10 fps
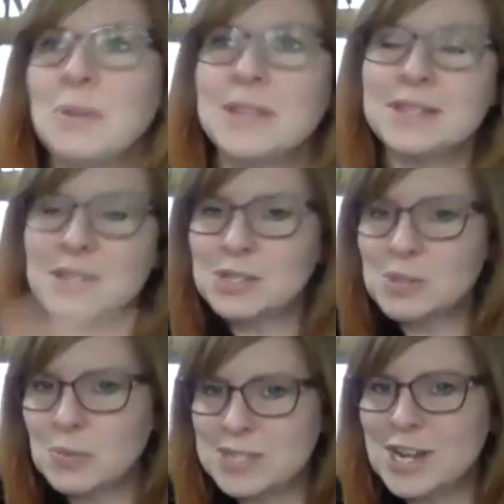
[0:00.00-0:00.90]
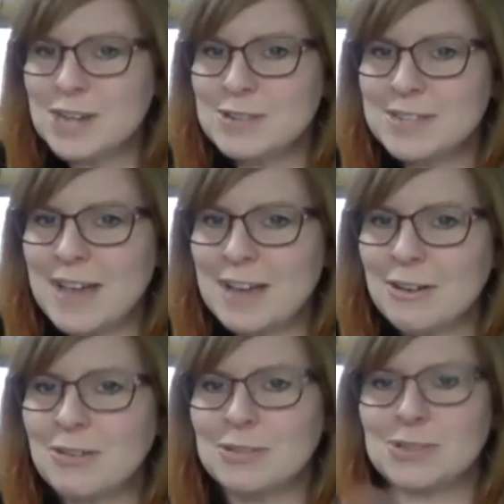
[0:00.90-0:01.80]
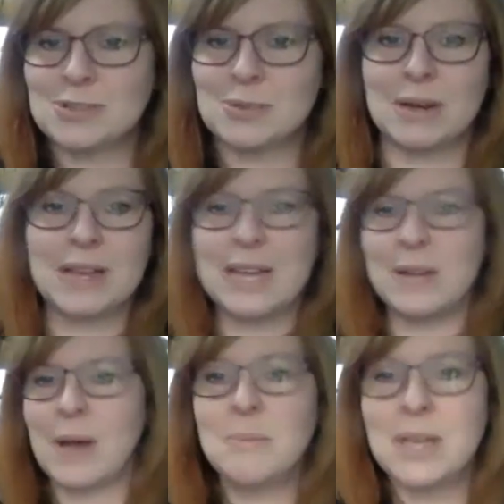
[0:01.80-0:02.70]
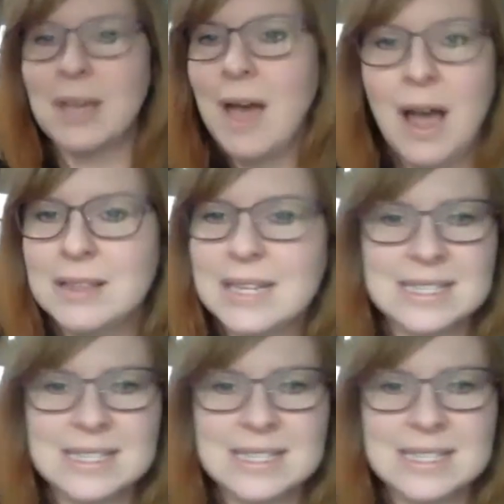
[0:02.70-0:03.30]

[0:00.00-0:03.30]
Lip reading: but then there's the regenerative agriculture as well. Anyway, let's